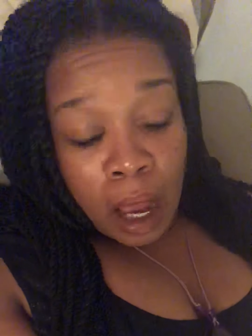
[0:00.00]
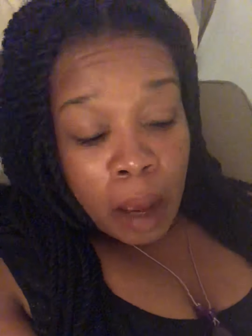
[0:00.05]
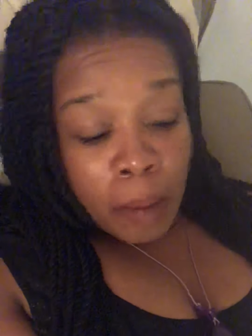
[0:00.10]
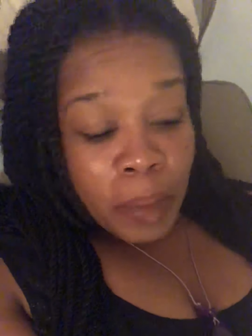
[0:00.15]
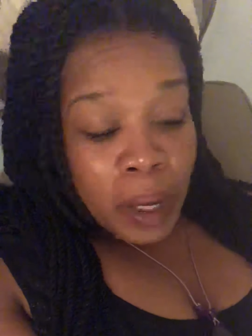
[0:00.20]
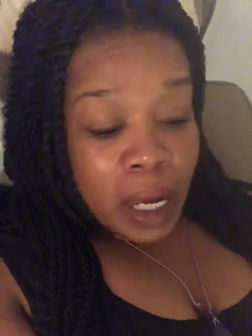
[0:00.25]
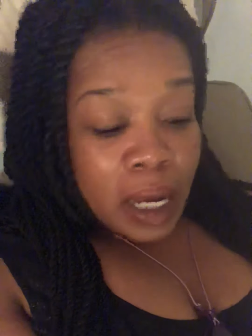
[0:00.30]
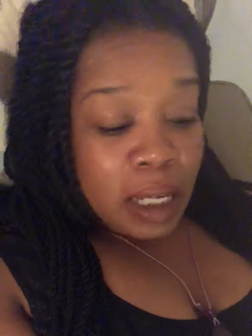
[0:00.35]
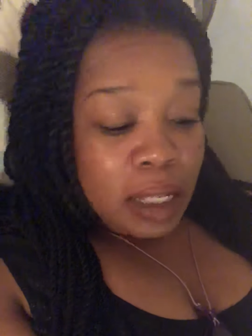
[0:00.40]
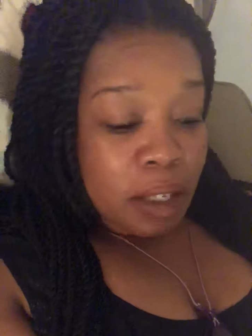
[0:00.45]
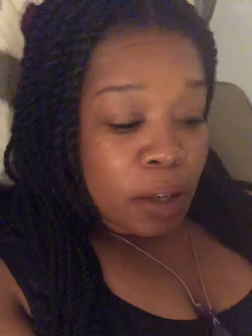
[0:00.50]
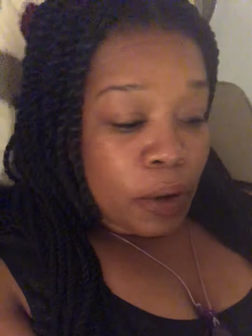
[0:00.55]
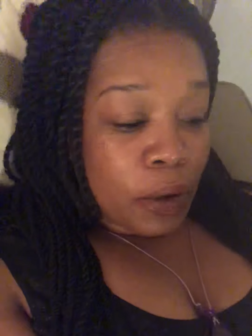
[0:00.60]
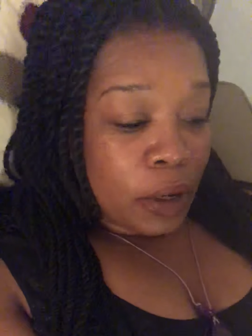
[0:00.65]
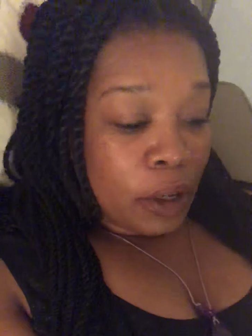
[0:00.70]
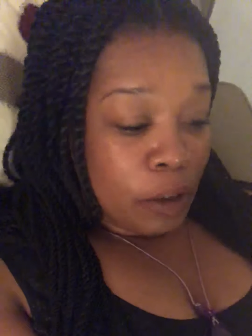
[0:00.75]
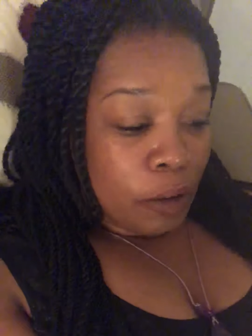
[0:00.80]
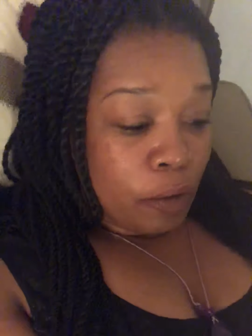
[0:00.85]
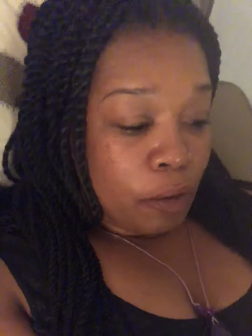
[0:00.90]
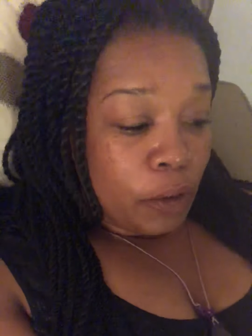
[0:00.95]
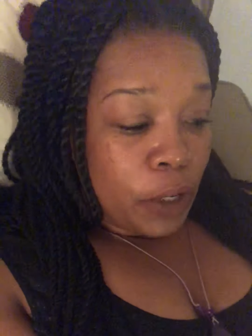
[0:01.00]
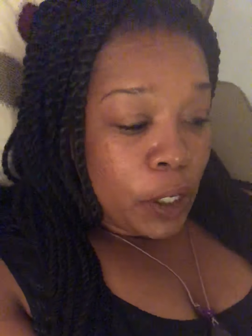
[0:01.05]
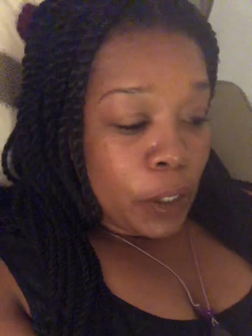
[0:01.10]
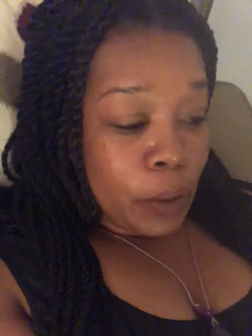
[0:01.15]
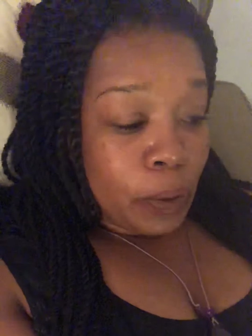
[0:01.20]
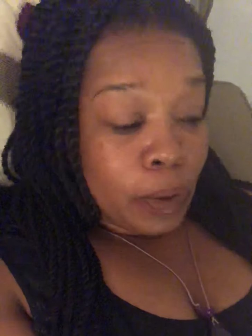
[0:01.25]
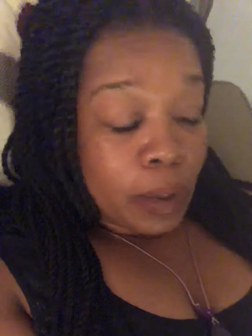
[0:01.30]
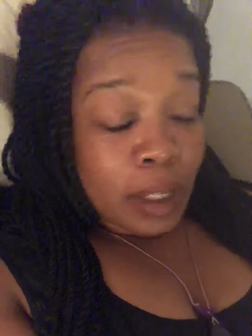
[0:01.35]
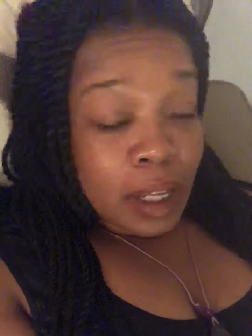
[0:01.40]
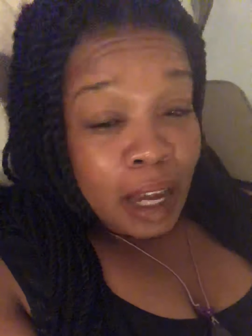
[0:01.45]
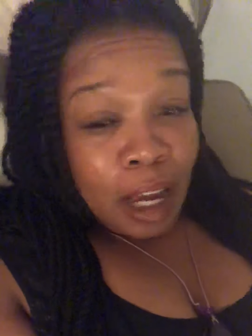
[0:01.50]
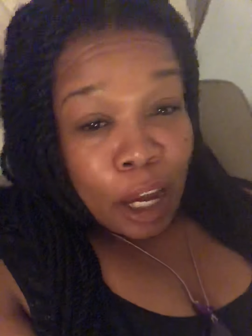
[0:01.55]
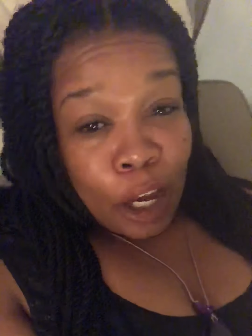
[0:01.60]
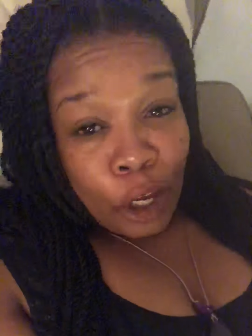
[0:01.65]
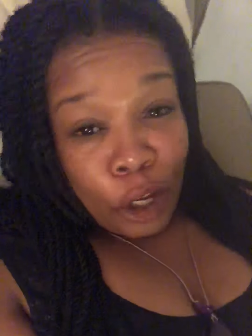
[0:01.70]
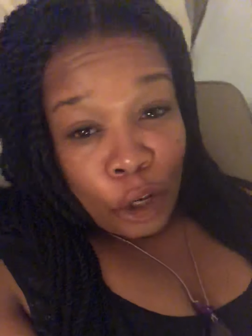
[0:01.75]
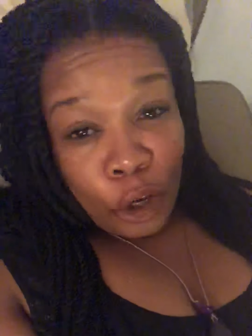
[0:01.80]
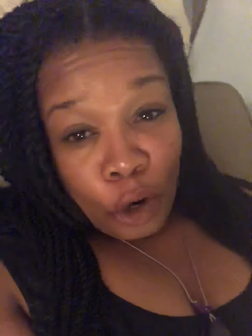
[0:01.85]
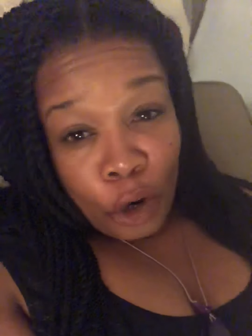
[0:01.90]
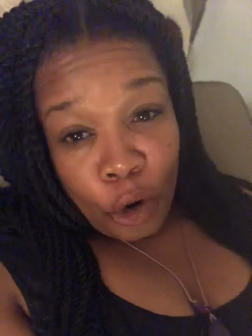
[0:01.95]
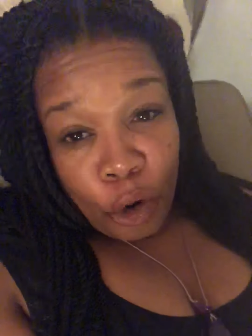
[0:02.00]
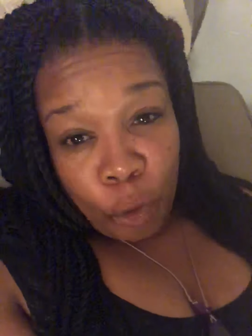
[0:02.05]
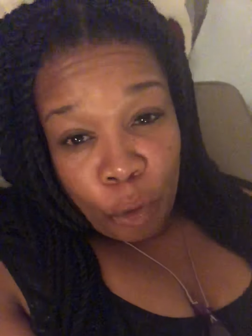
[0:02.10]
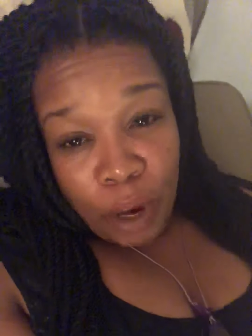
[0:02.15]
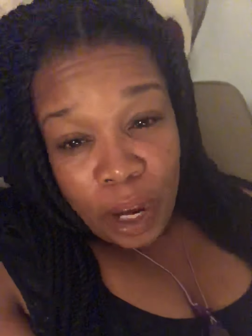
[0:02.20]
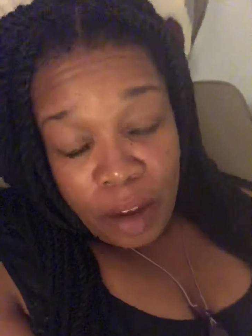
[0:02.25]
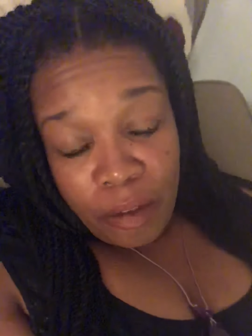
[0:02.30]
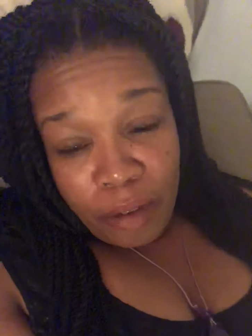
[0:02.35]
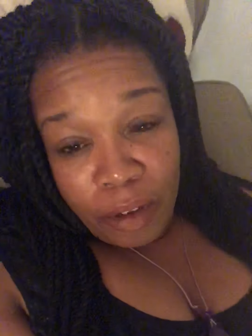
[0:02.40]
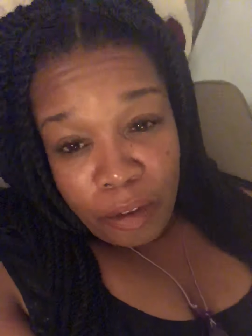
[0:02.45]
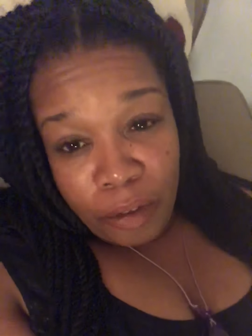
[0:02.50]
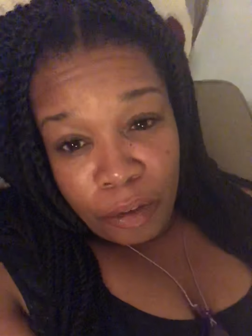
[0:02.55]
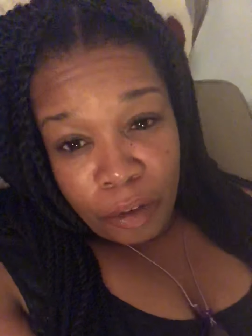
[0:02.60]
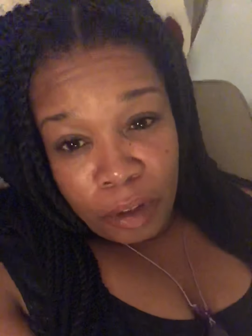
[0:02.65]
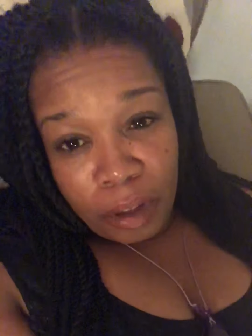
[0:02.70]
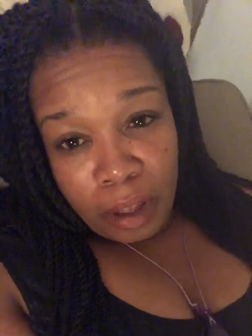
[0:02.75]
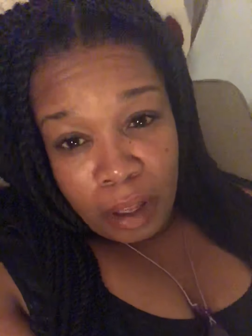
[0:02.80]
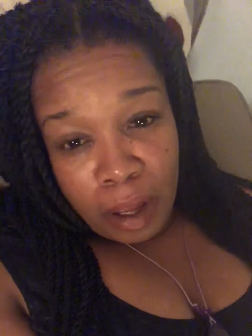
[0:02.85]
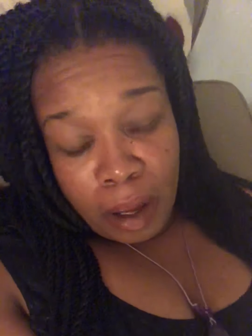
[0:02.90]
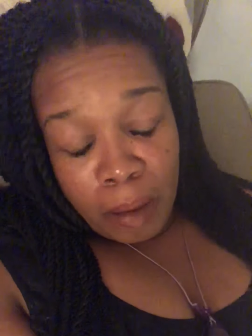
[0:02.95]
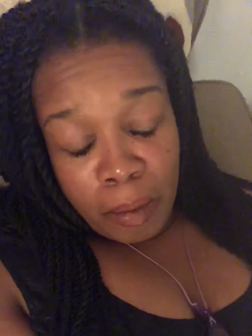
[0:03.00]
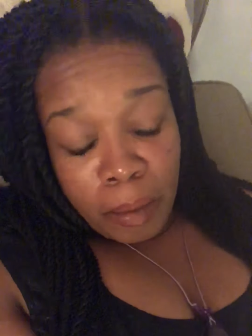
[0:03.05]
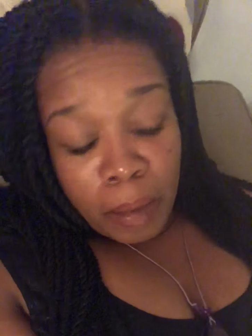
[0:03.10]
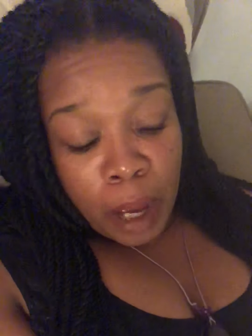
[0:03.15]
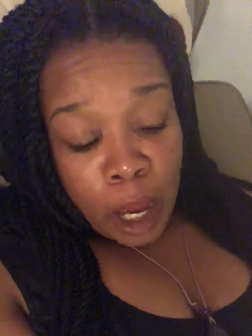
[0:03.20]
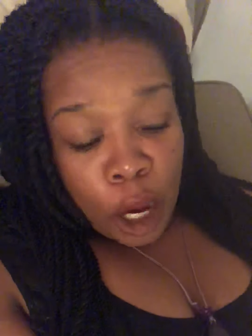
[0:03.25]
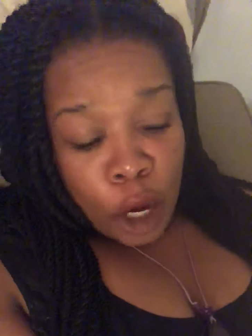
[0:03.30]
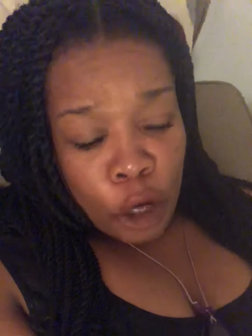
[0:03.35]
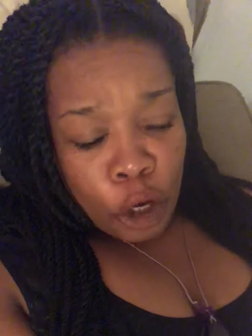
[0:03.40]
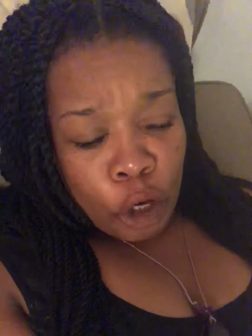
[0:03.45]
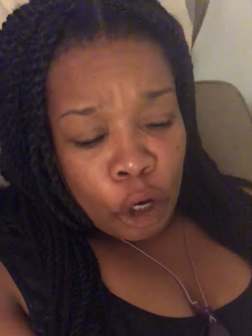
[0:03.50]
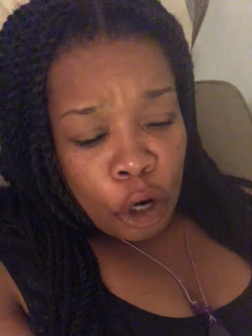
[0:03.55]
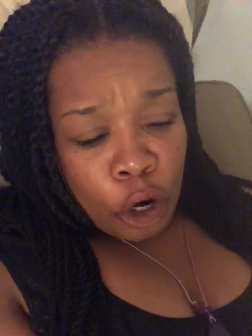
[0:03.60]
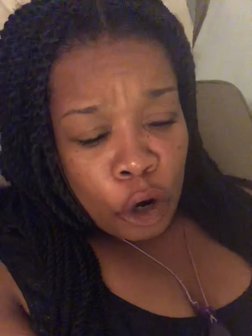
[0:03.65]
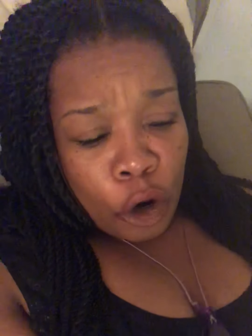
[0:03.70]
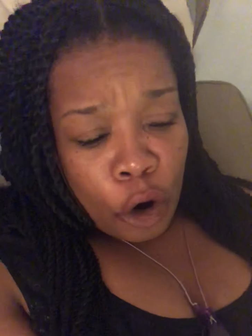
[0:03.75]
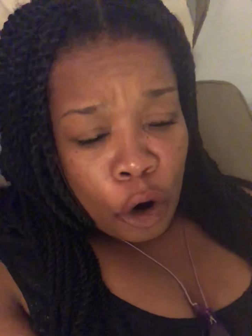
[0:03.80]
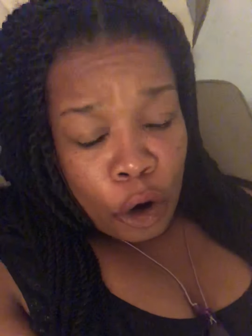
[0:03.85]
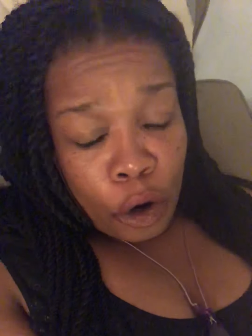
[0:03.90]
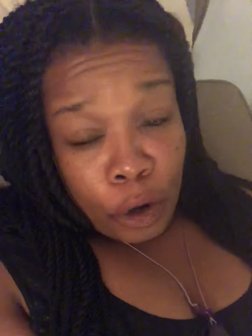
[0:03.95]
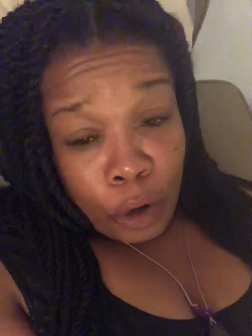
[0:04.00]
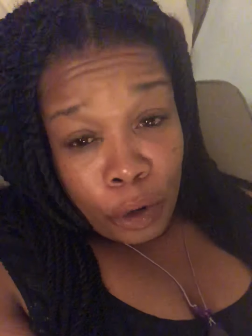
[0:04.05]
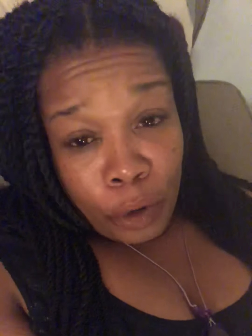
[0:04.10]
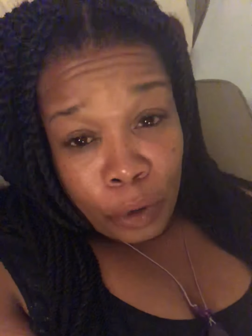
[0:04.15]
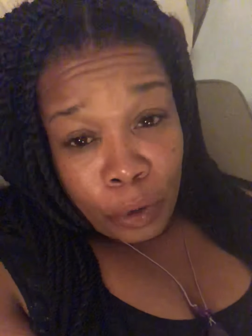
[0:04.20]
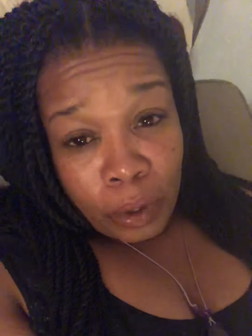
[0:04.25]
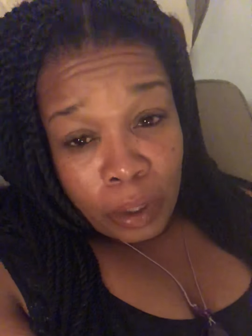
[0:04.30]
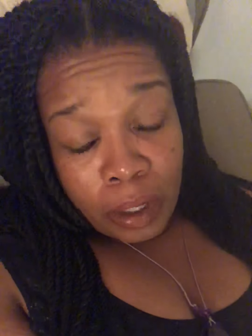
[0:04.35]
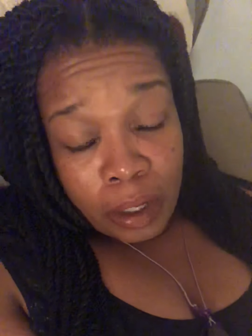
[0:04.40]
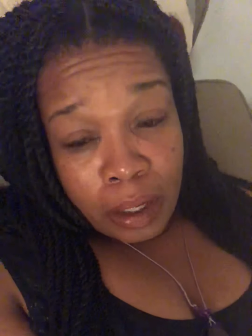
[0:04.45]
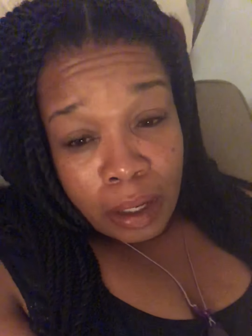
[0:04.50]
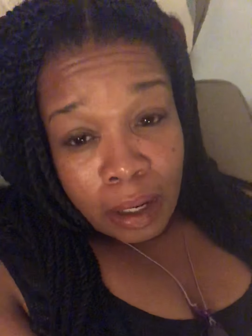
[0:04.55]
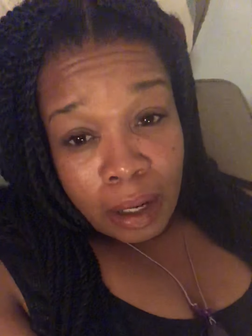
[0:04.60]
because they're confused. You're grieving for them. You're hurt.